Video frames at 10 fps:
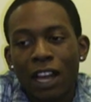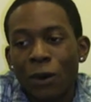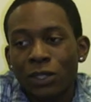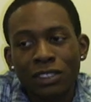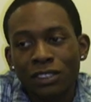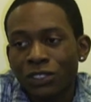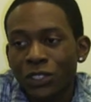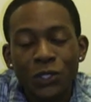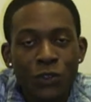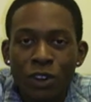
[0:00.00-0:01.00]
I was
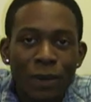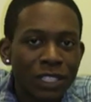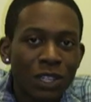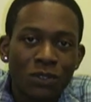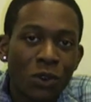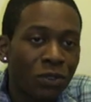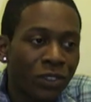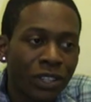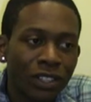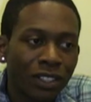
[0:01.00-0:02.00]
screwing myself
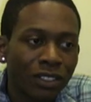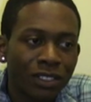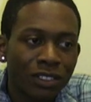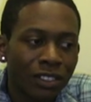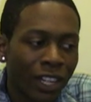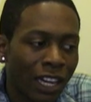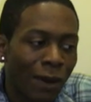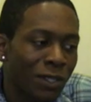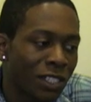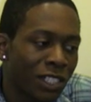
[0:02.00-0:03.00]
over. Like
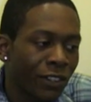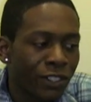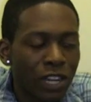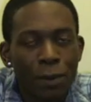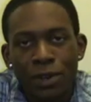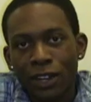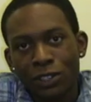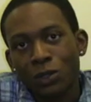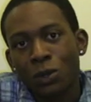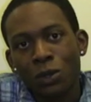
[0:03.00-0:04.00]
I was considering dropping out
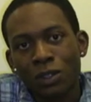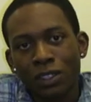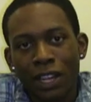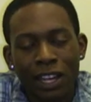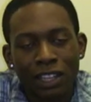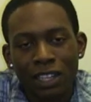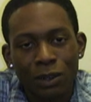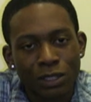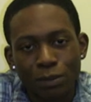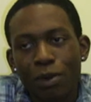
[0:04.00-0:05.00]
of school. Like
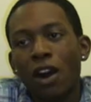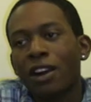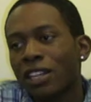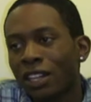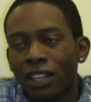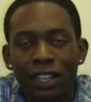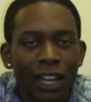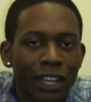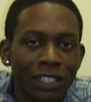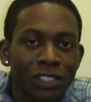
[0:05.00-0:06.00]
I was partying a
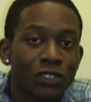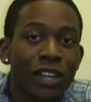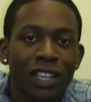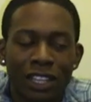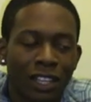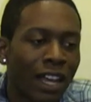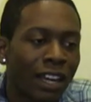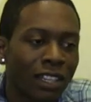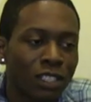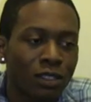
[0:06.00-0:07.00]
lot and drinking a
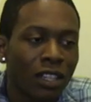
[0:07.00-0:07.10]
lot.